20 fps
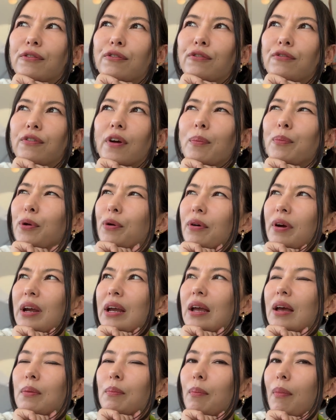February
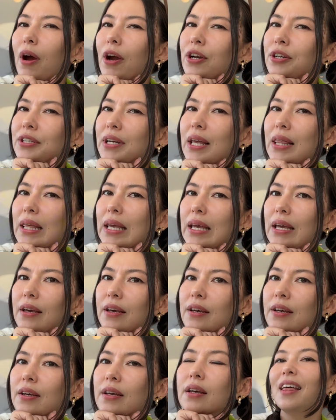and March, I
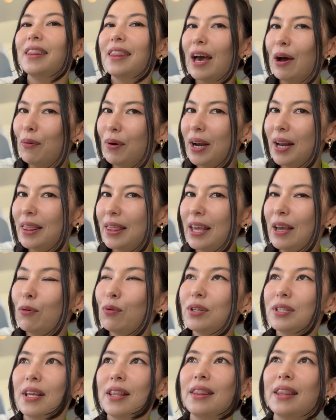think. That one I think
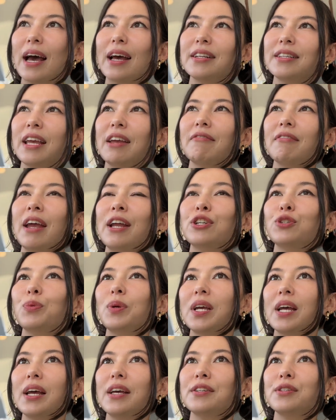was in that date range
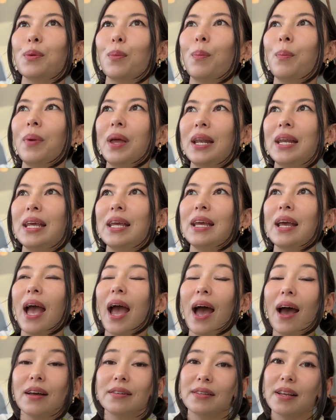because Minnie
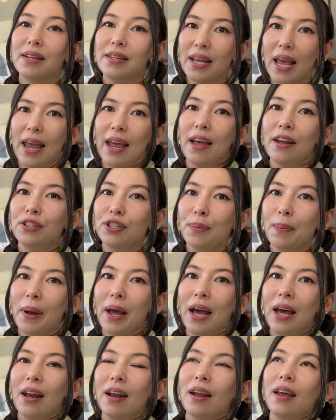has a day in
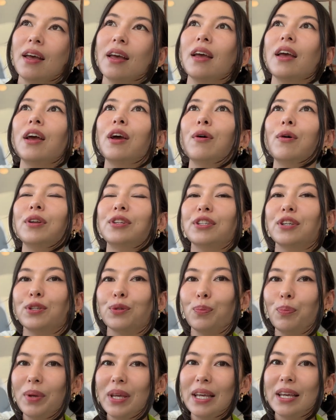Japan, which is
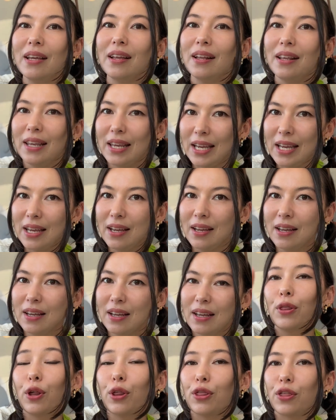me,
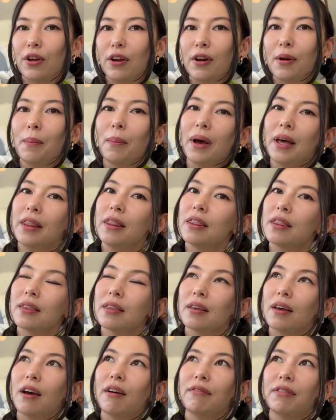the third month
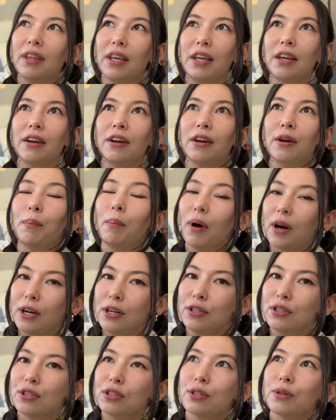of the year,
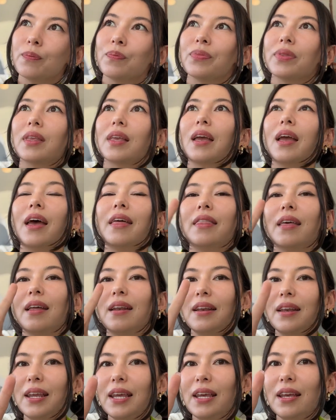March, and then
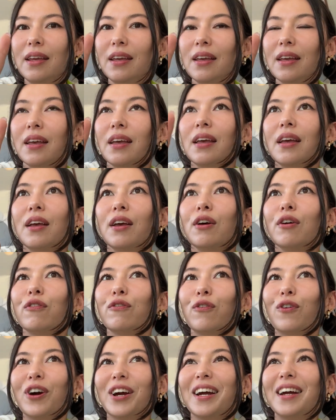me
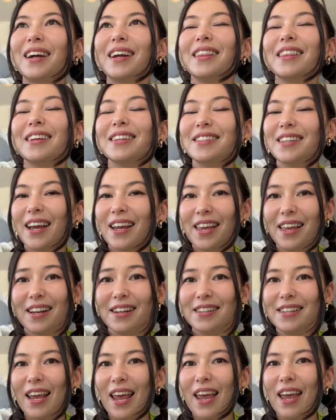for the second
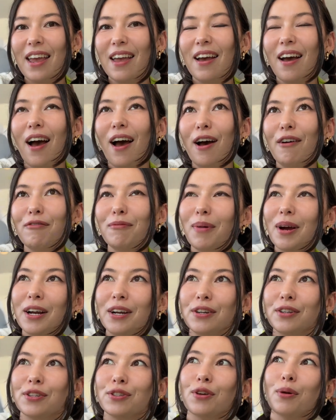day of
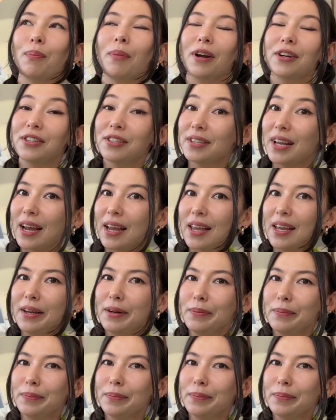March, so March 2nd.